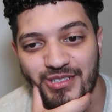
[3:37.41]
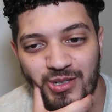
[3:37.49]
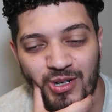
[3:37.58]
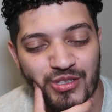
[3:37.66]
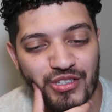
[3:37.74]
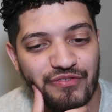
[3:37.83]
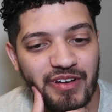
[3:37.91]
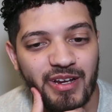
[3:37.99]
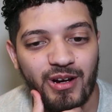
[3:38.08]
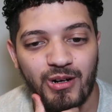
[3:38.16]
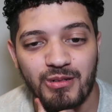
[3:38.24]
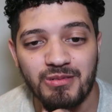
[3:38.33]
The song, the
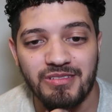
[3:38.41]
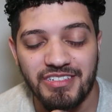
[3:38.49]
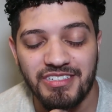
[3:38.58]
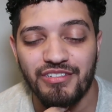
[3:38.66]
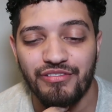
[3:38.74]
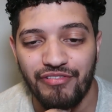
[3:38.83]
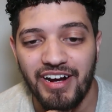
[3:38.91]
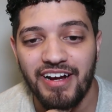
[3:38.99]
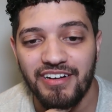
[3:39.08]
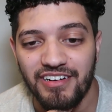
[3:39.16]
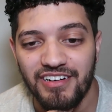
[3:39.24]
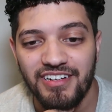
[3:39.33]
video, this is
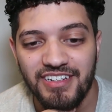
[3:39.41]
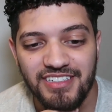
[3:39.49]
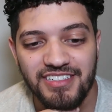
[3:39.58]
fire.